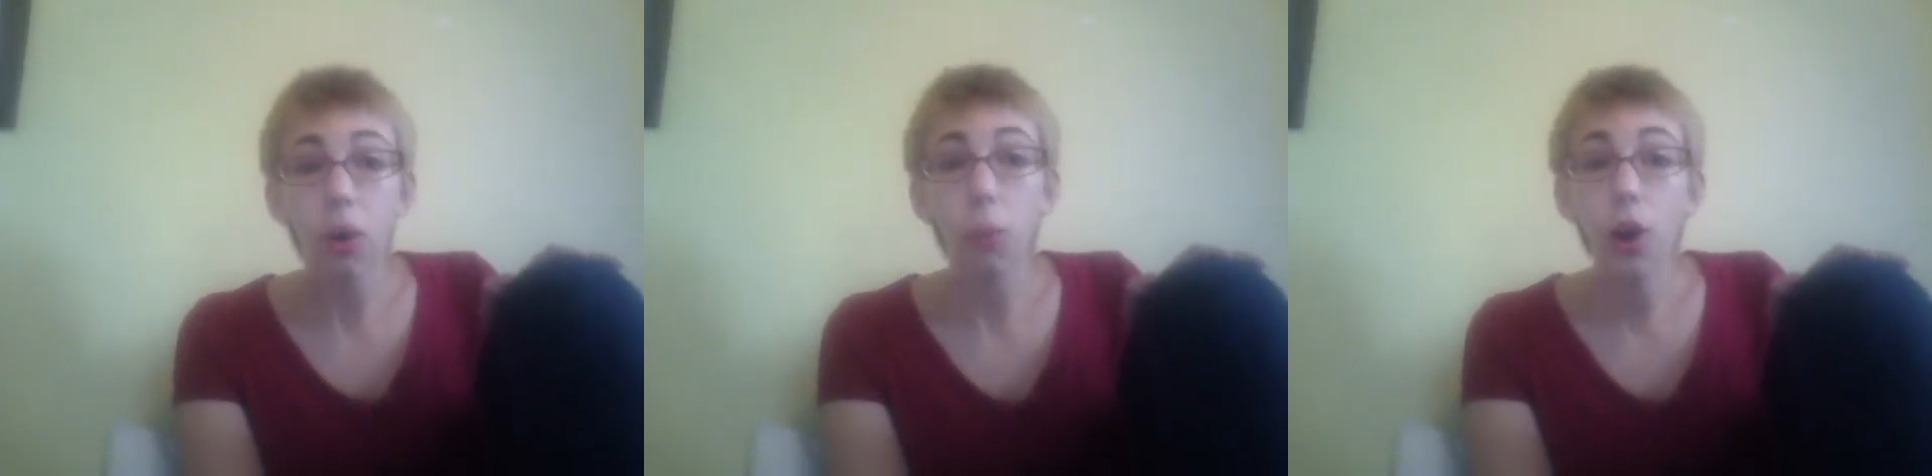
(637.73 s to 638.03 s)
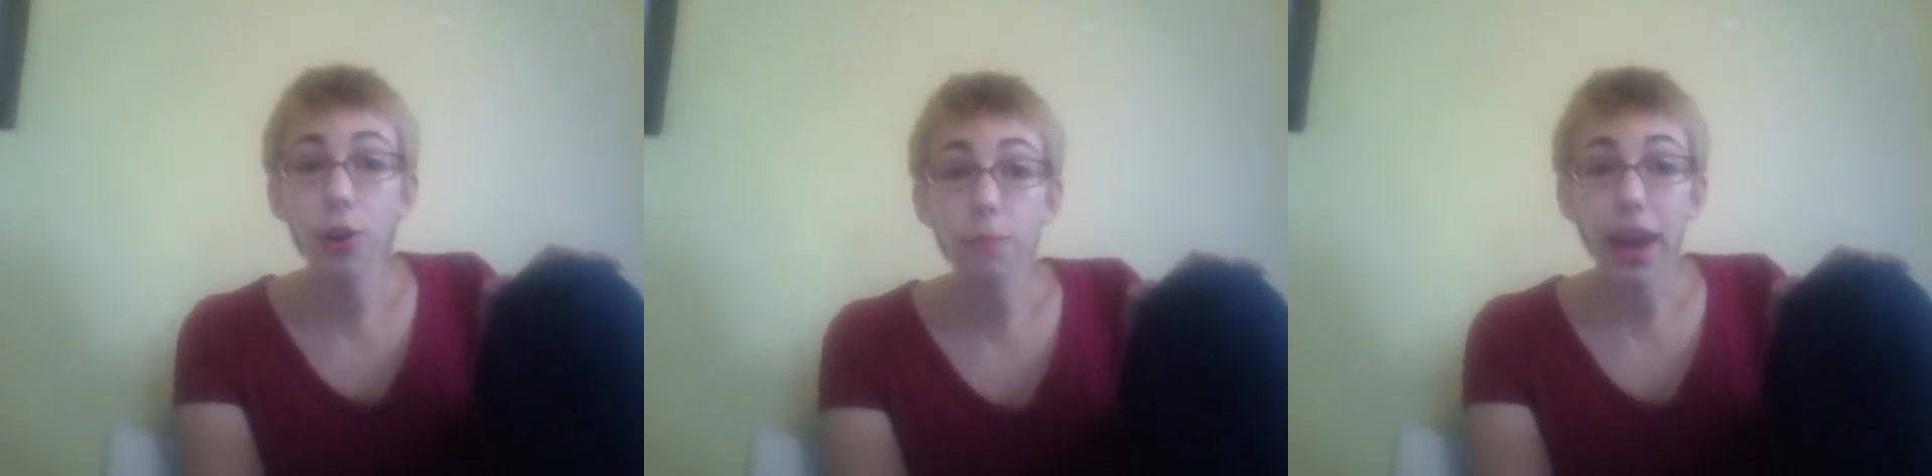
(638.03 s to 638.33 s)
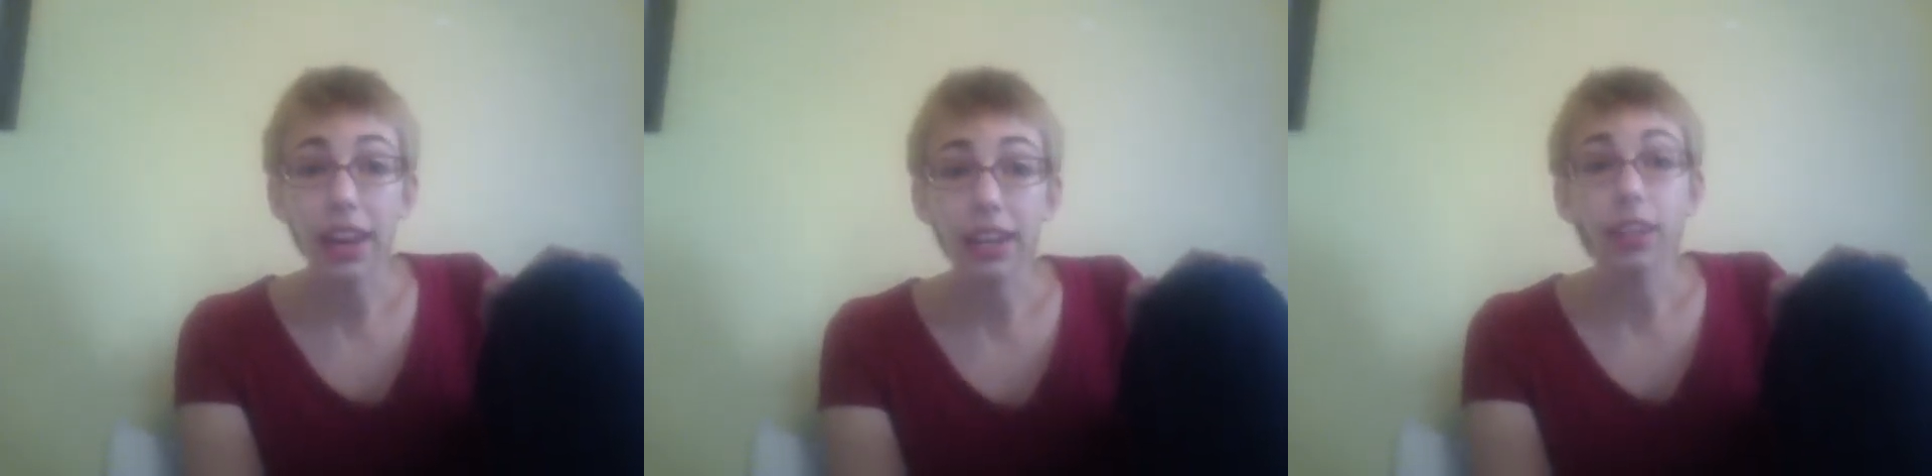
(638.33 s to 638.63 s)
One
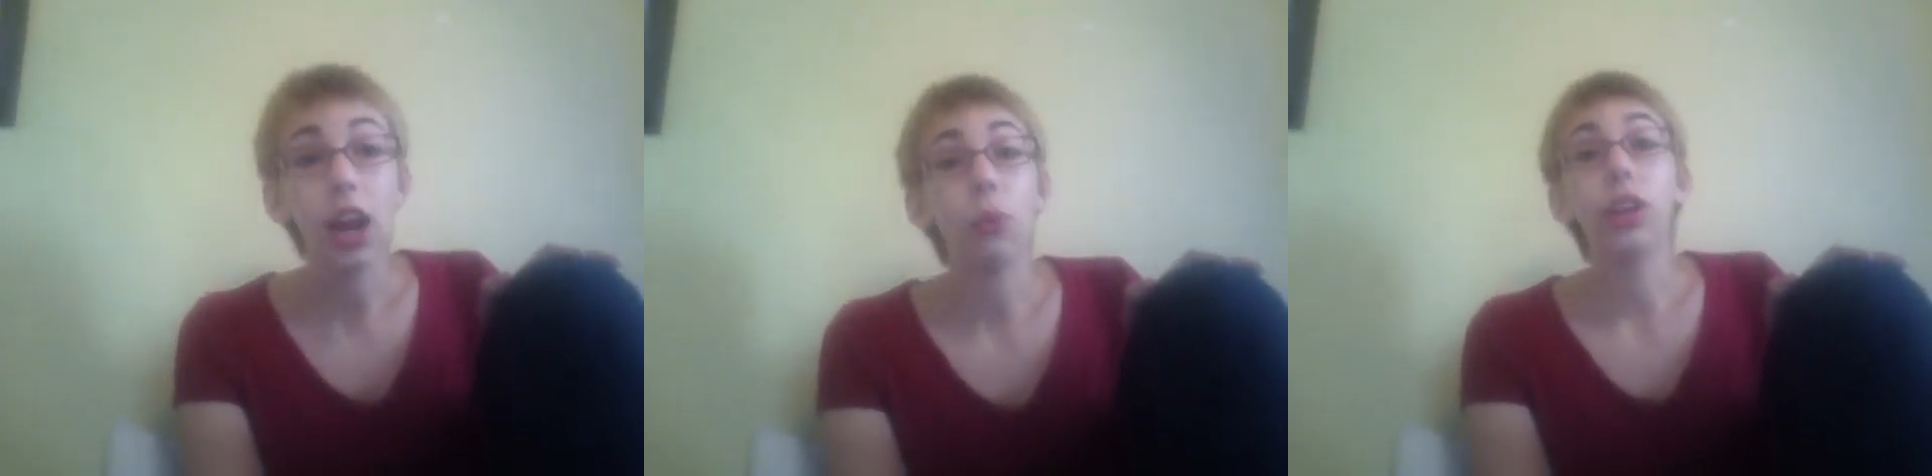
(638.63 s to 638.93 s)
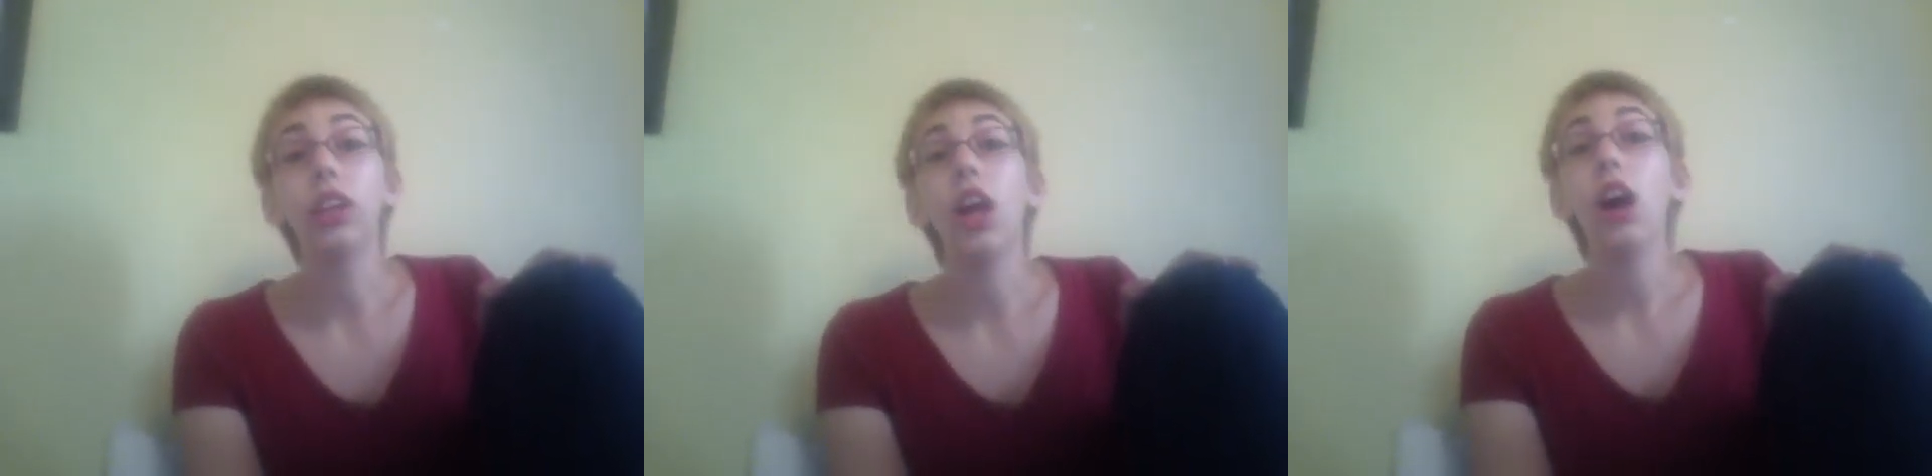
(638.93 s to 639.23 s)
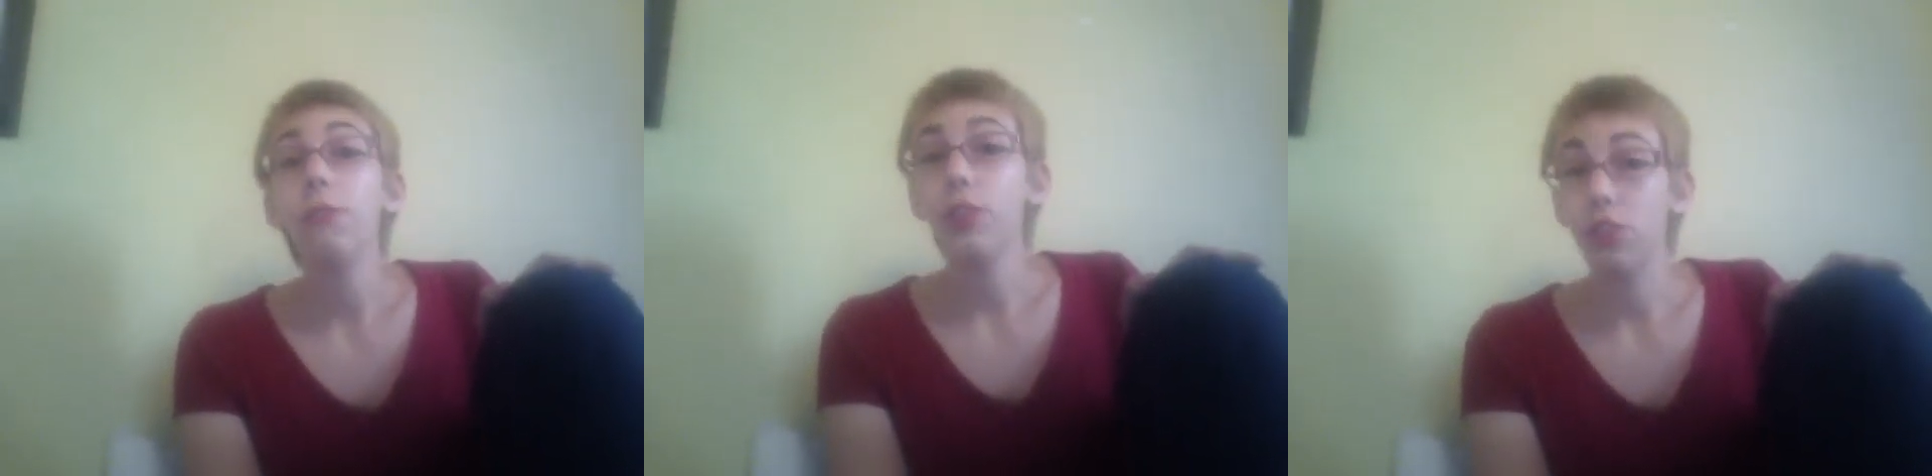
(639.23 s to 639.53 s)
bedding that I would
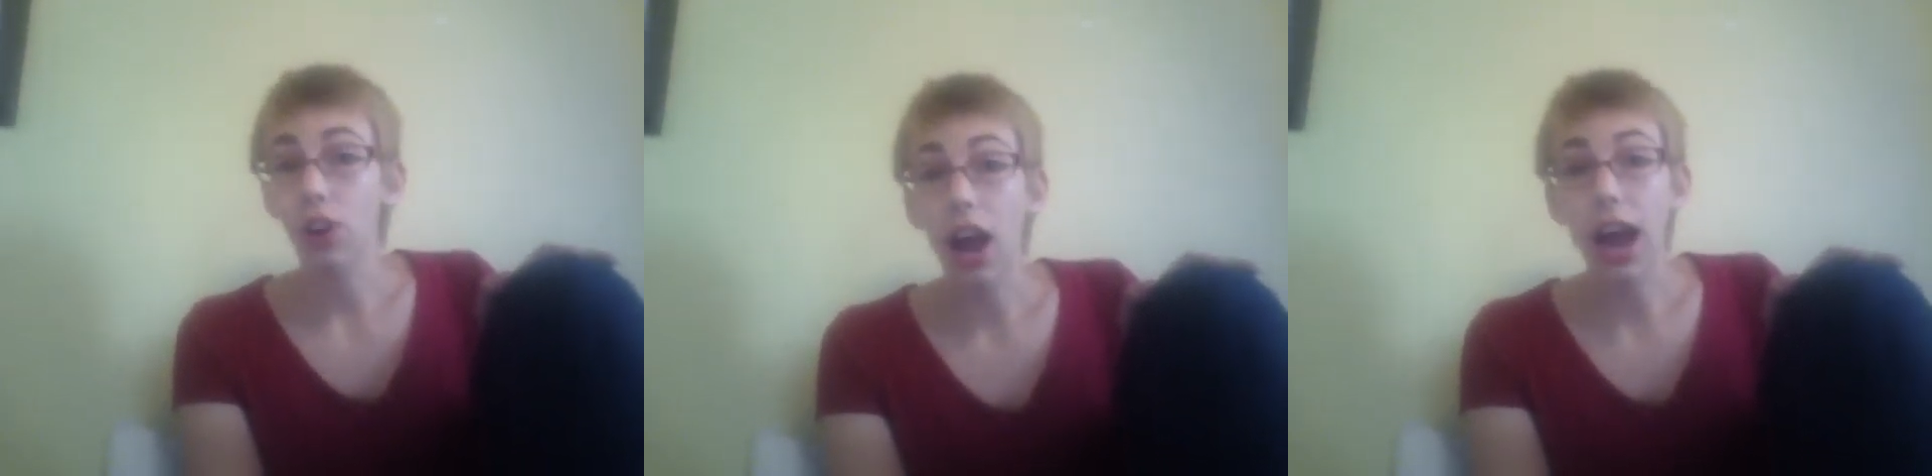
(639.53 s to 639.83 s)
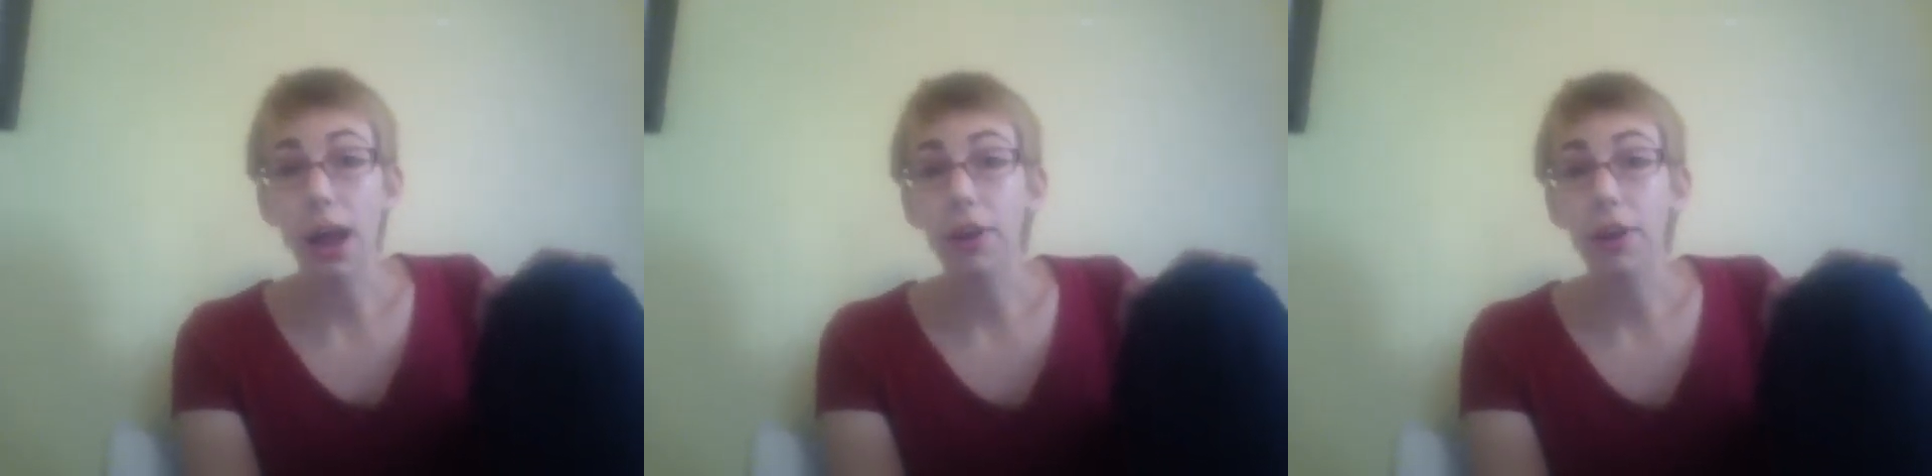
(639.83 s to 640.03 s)
love to try,